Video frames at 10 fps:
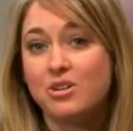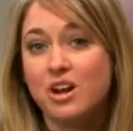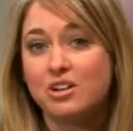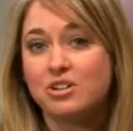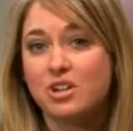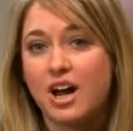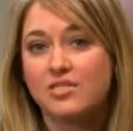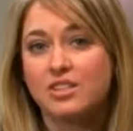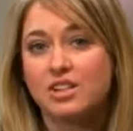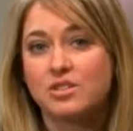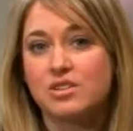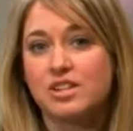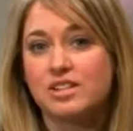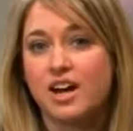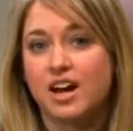no longer traveling through the
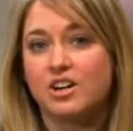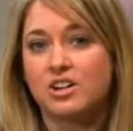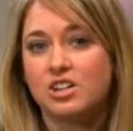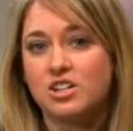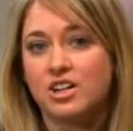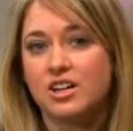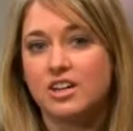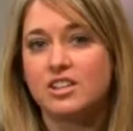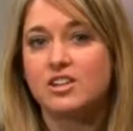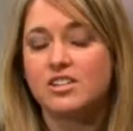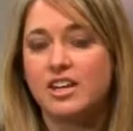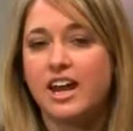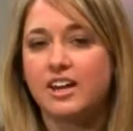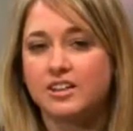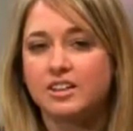entire cushion, there's
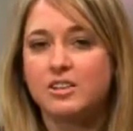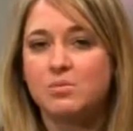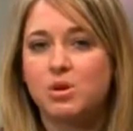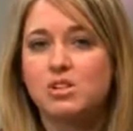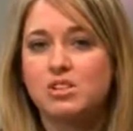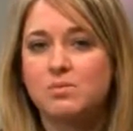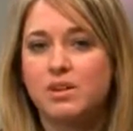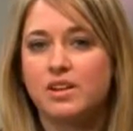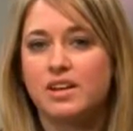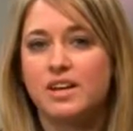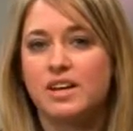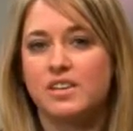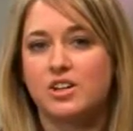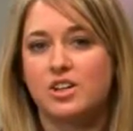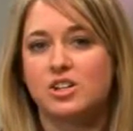inherently more stability in
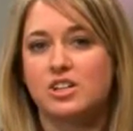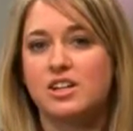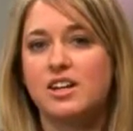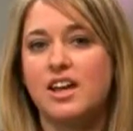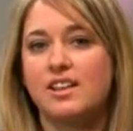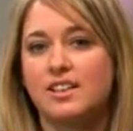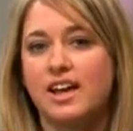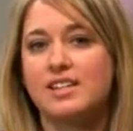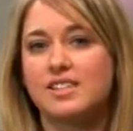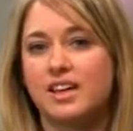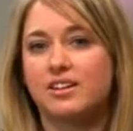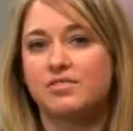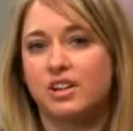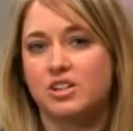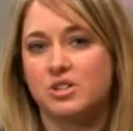the cushion and less air
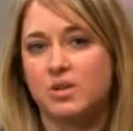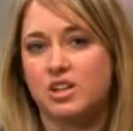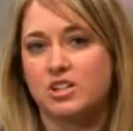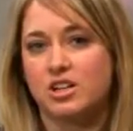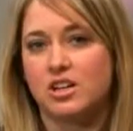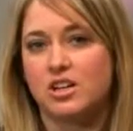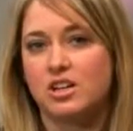fluctuation.